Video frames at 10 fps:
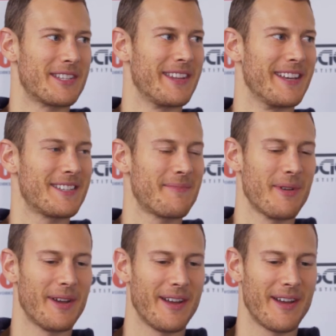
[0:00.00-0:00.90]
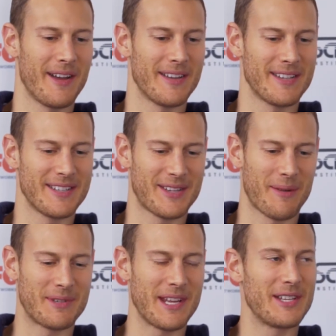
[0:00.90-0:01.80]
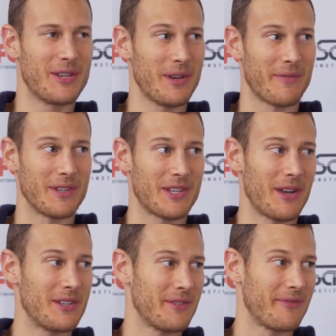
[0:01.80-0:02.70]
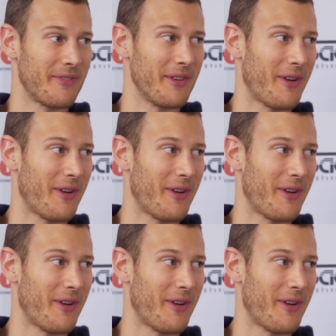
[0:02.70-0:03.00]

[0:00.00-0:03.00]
to this, but so I'm seeing 2 different sides of